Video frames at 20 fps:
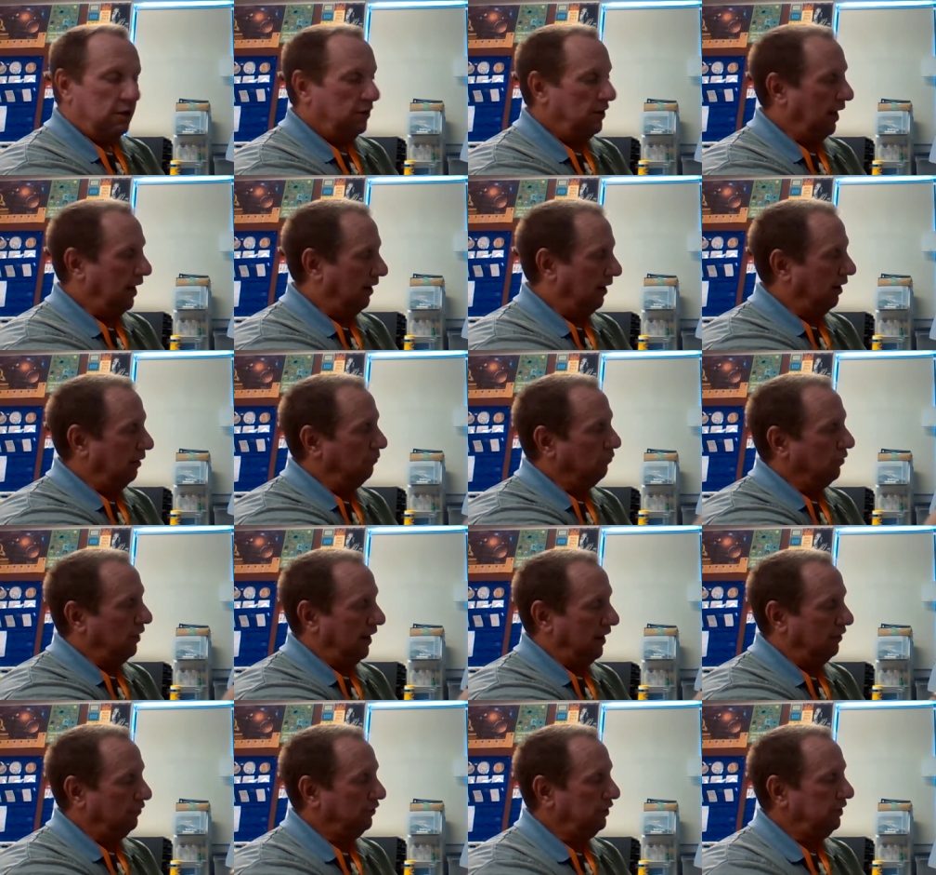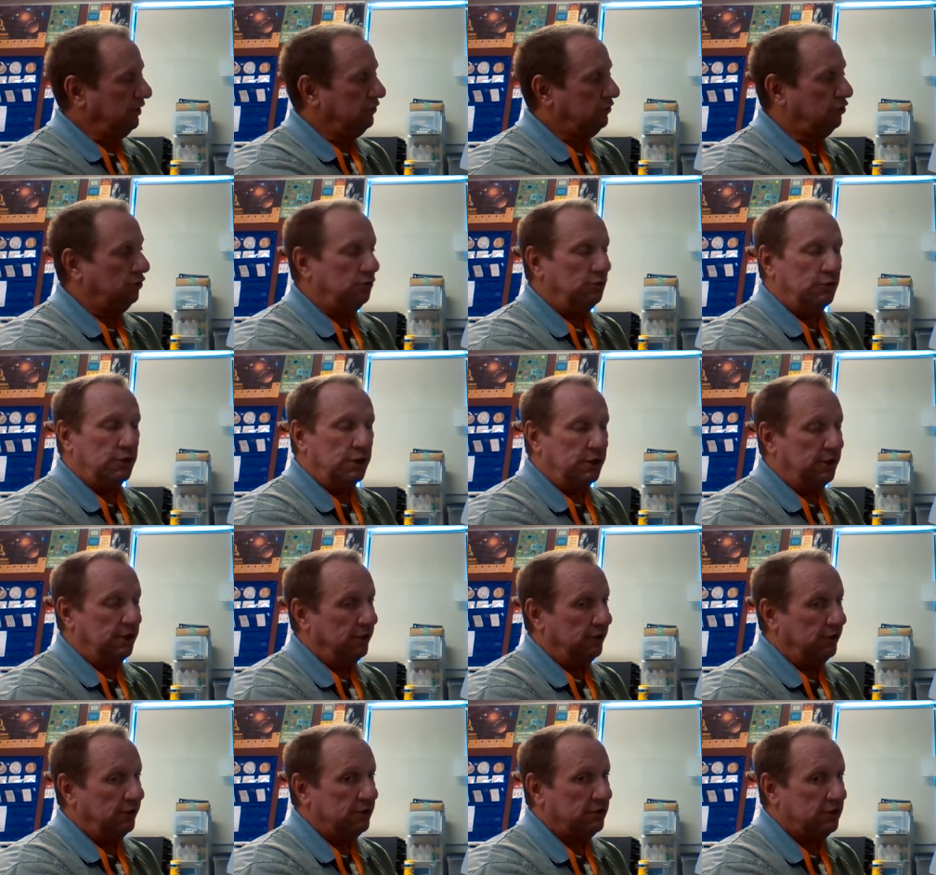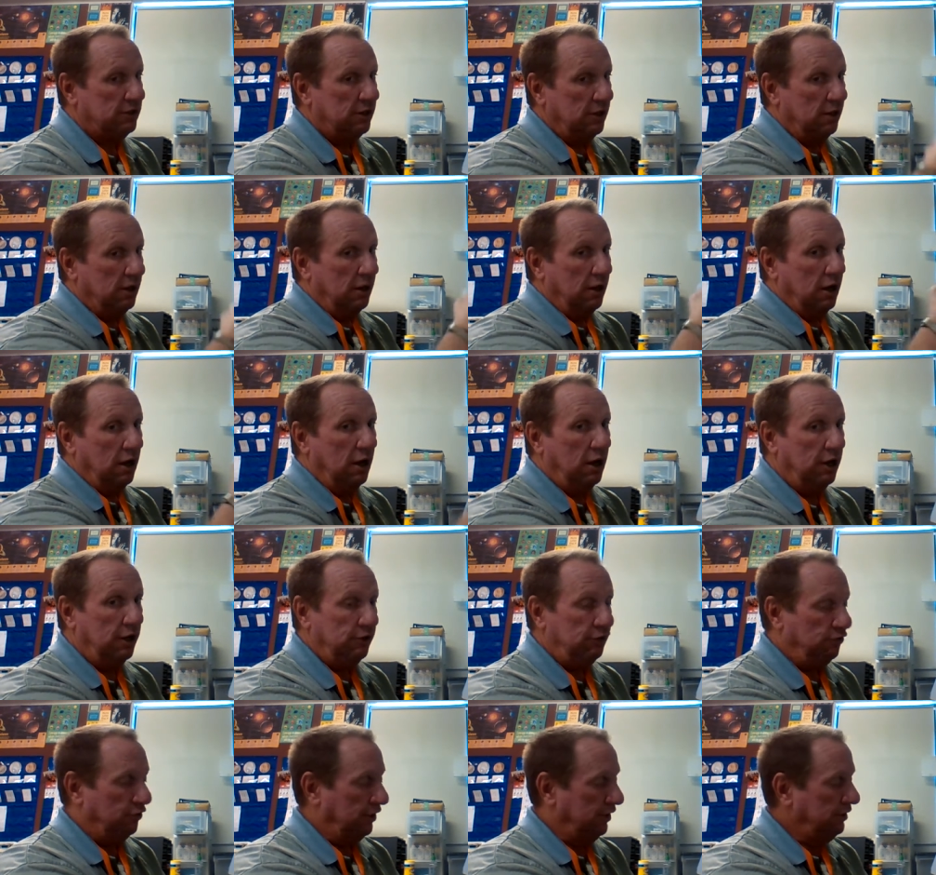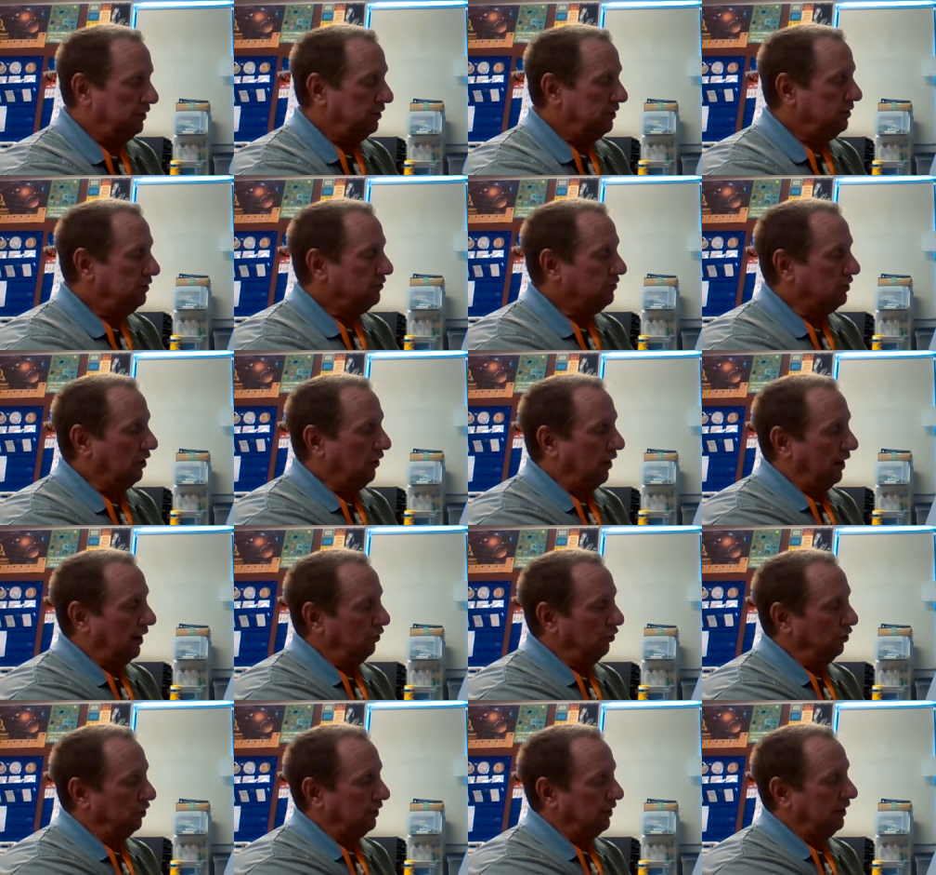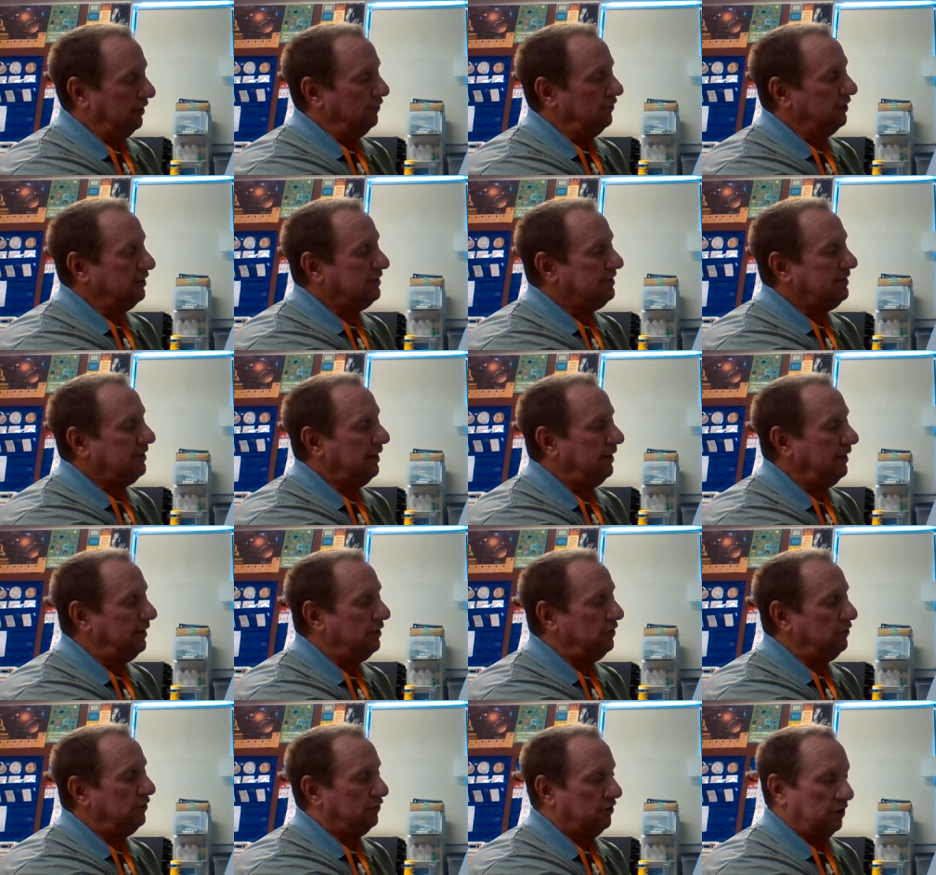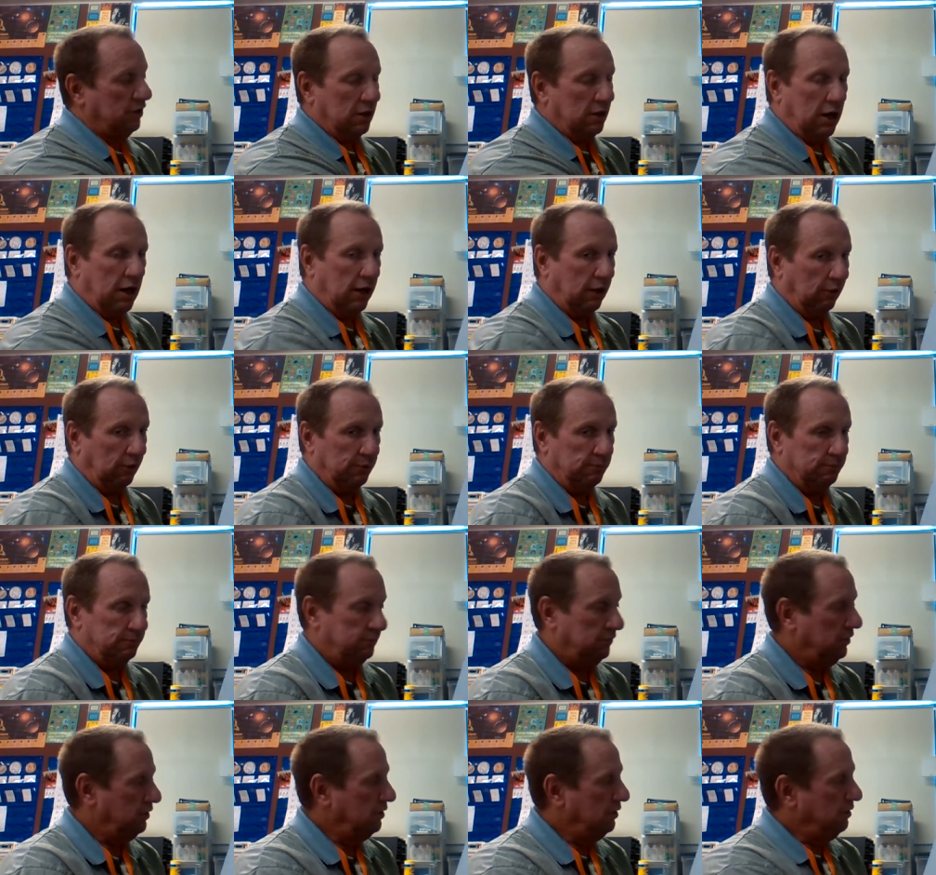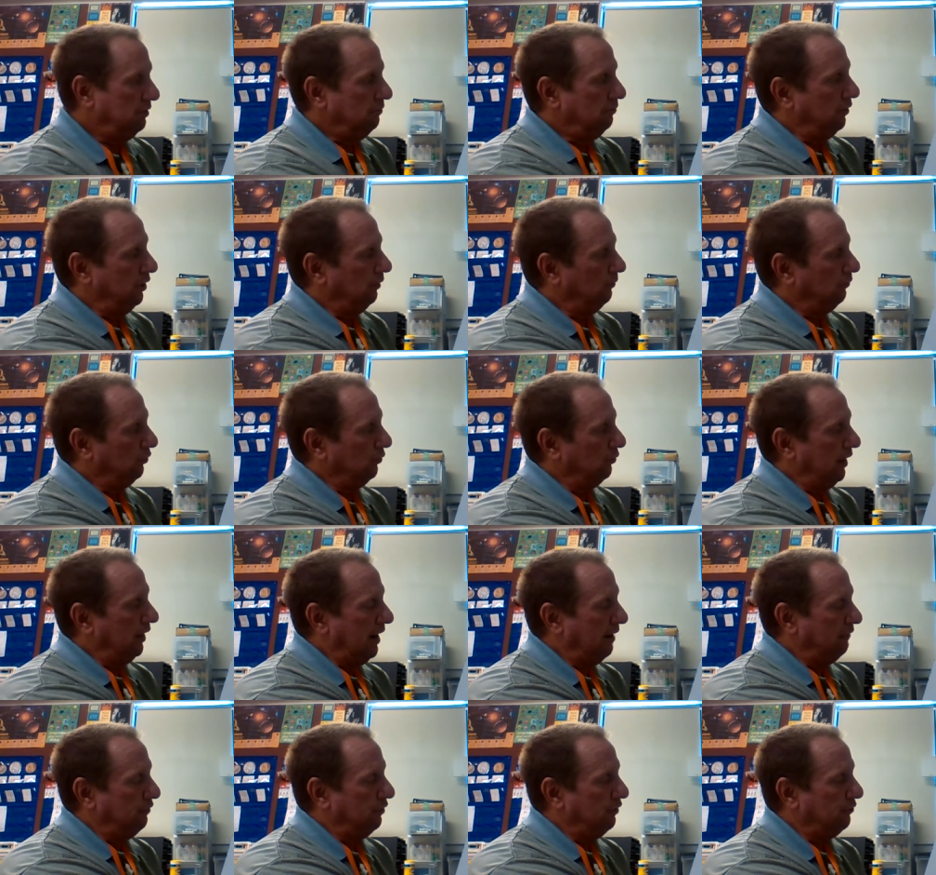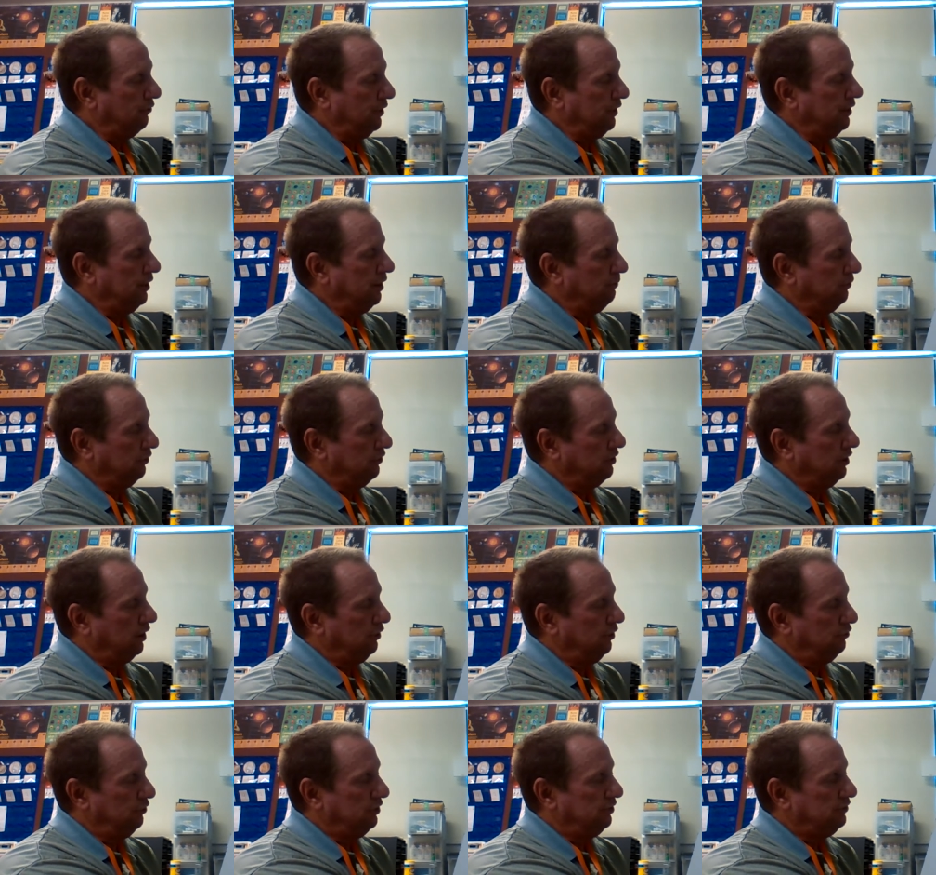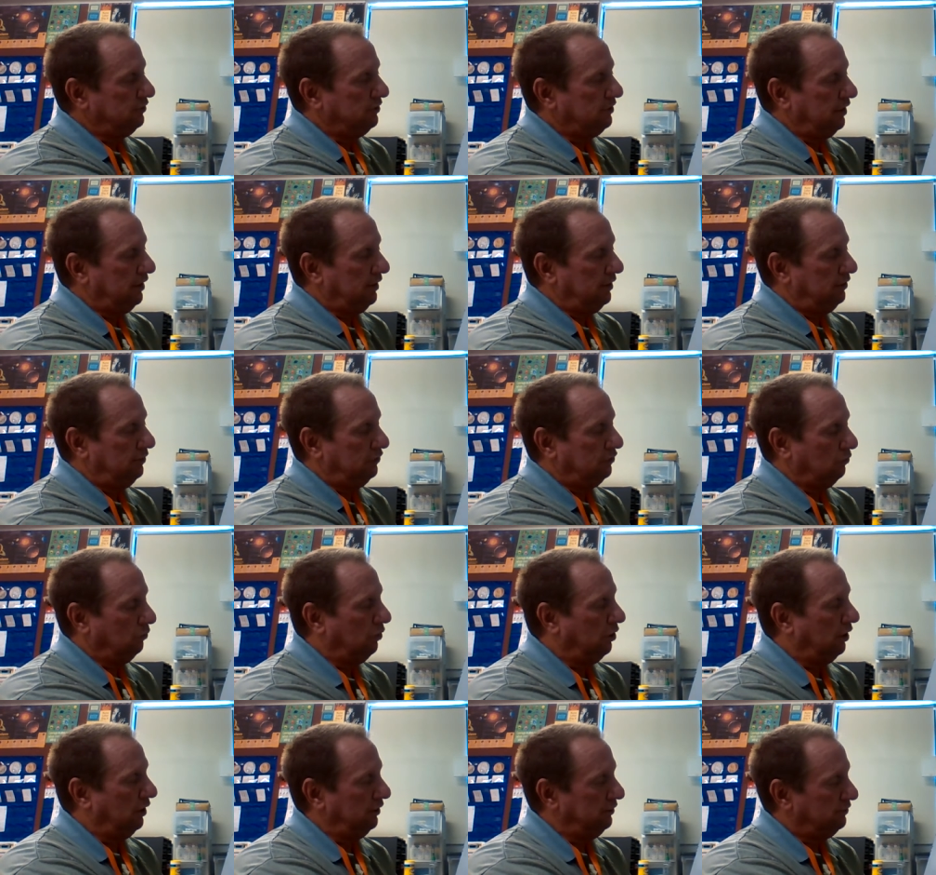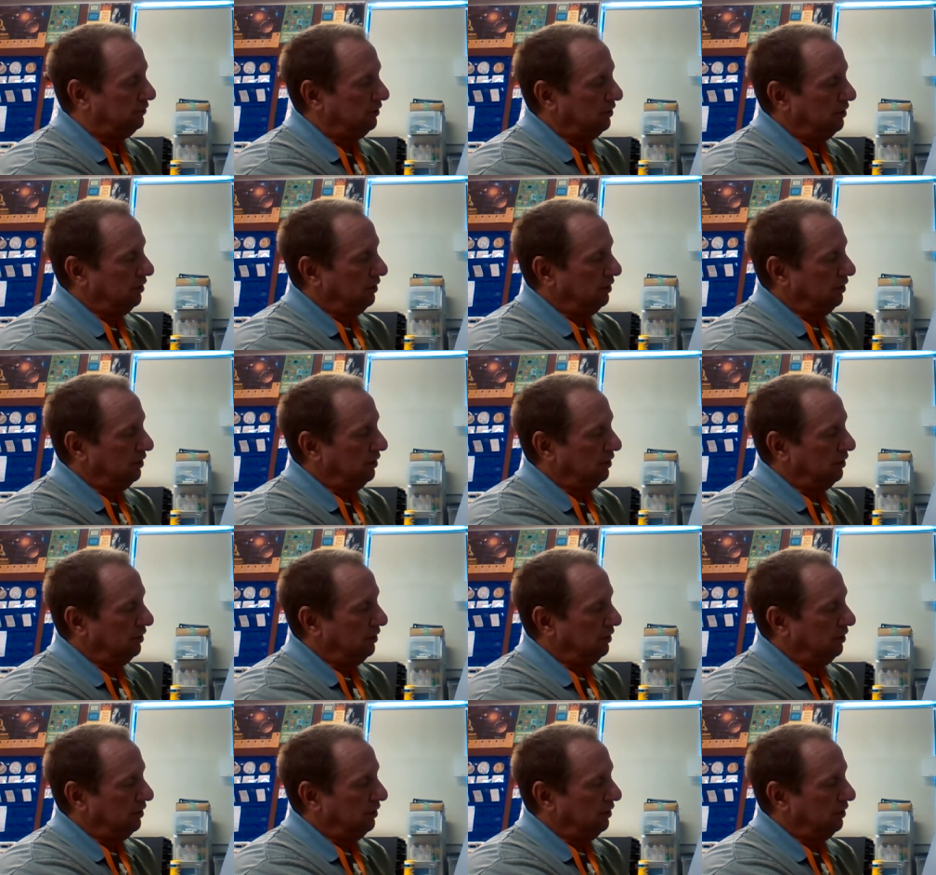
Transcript: Now I'm rounding to the nearest 100. So I look in the tens column. Remember, we have the three numbers hundreds, tens, ones.